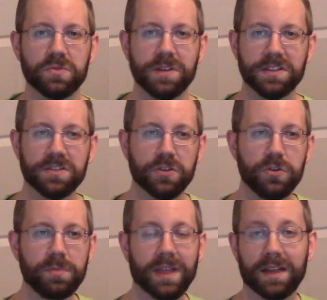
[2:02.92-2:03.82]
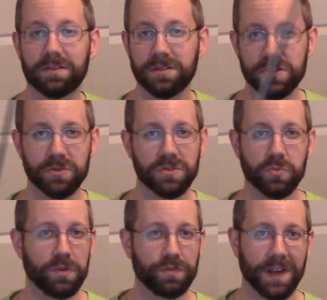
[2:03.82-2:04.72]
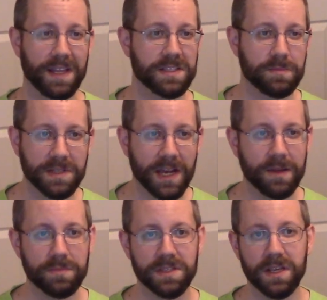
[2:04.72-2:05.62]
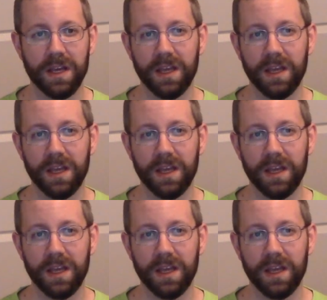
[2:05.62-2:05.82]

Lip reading: we assume that students will forget sometimes.